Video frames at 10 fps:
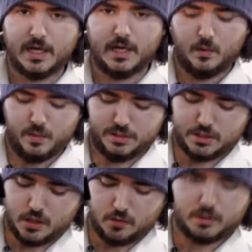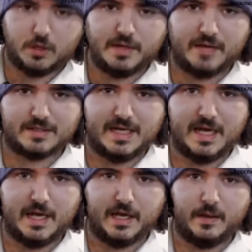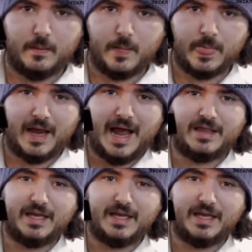which go down to here, and